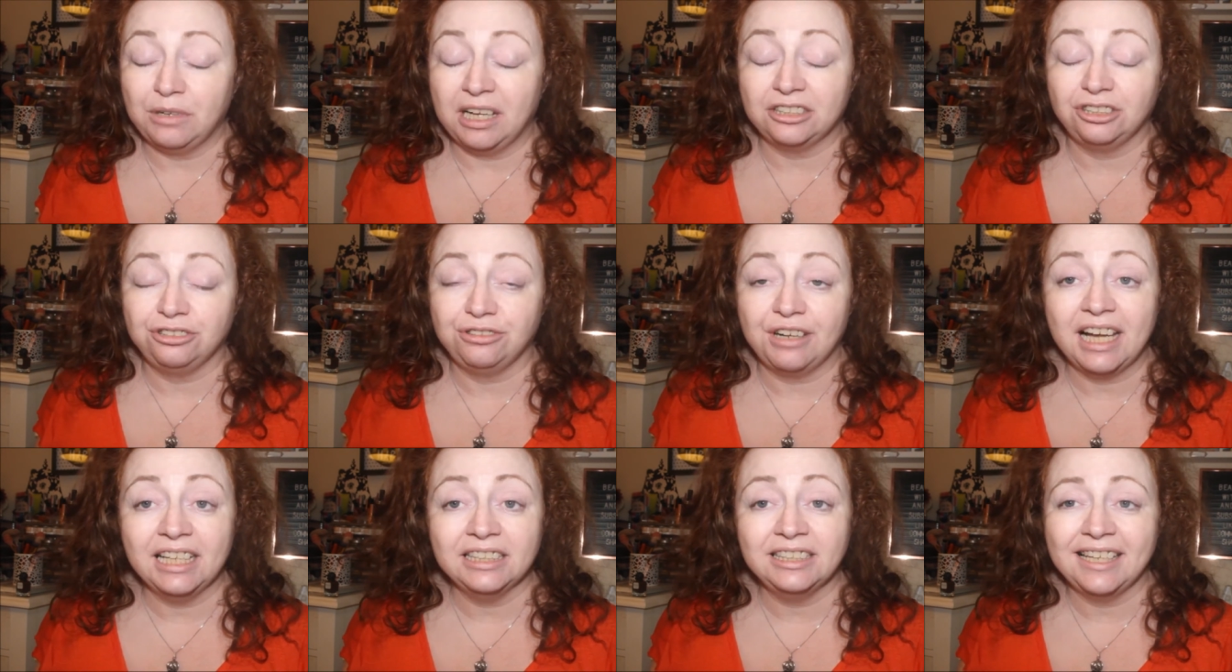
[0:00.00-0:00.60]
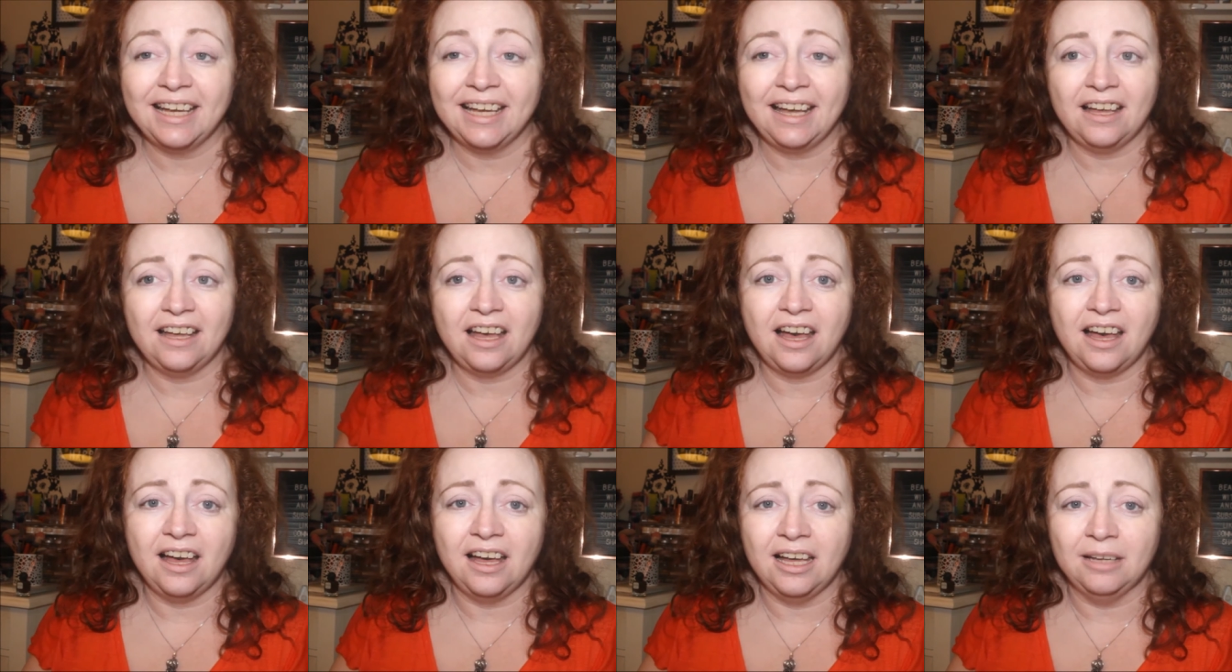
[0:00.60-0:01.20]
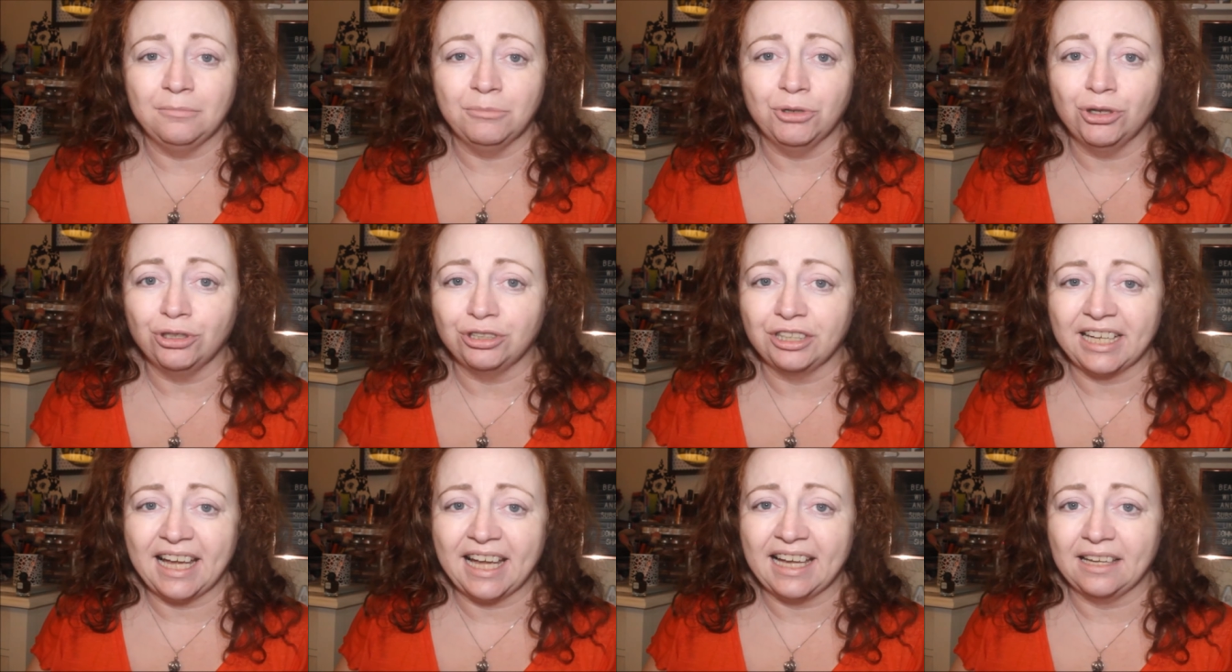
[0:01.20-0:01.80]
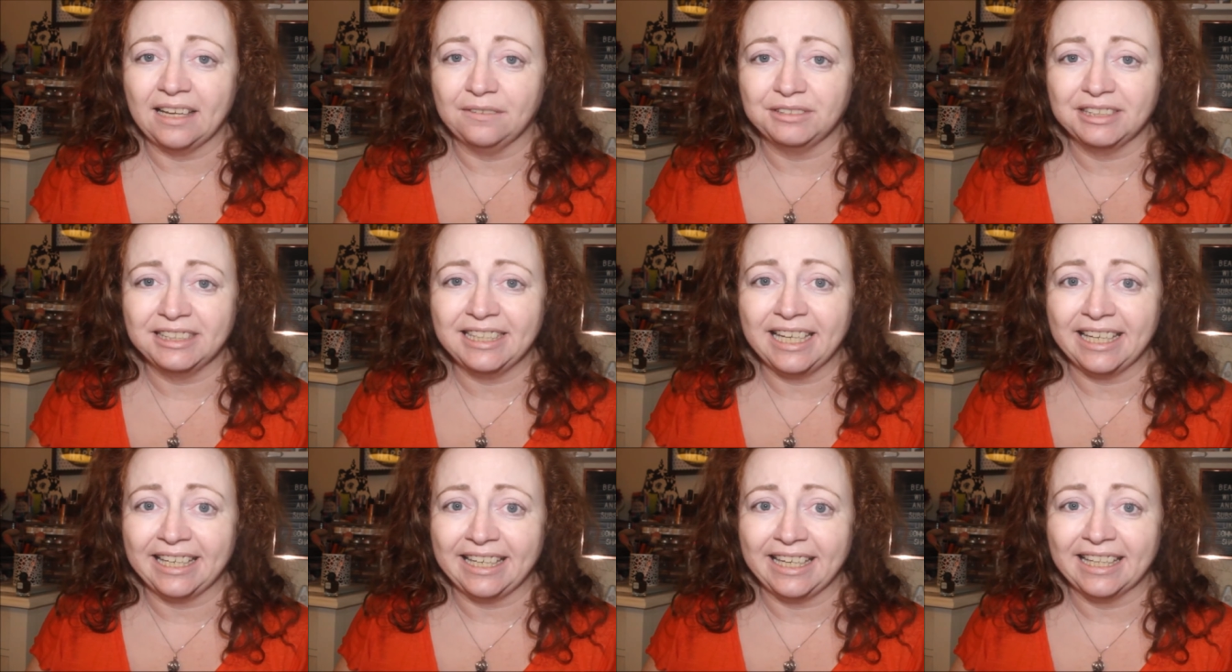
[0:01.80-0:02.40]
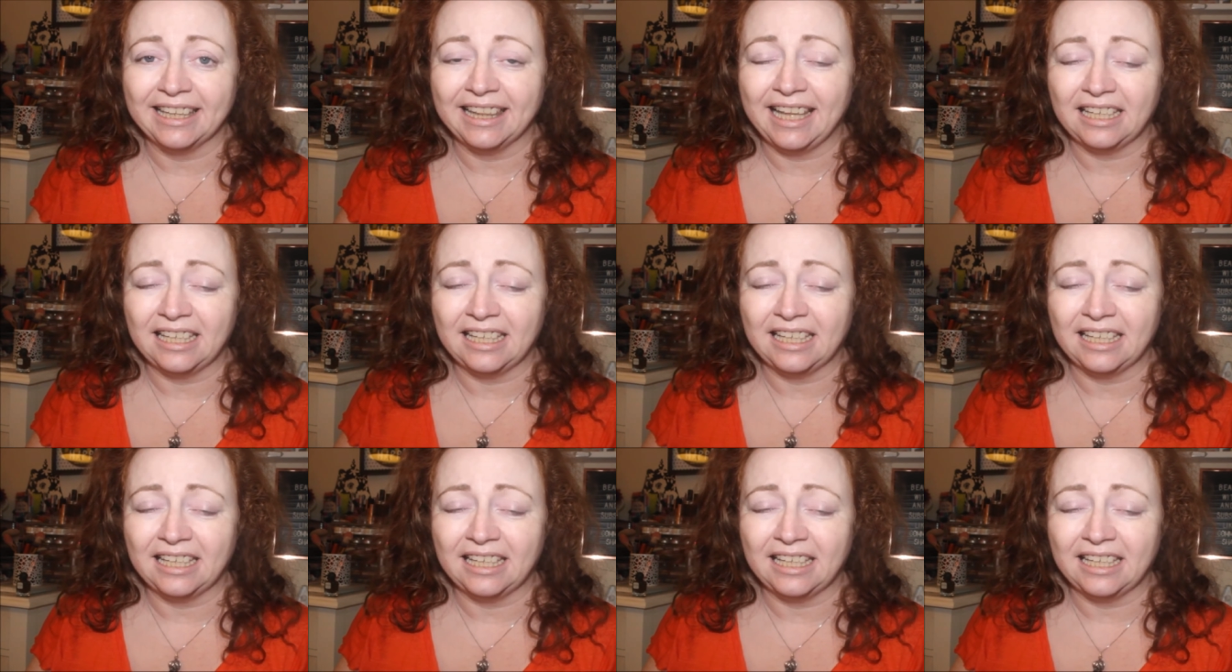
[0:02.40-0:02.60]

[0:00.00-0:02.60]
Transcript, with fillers: I tried to um, order KFC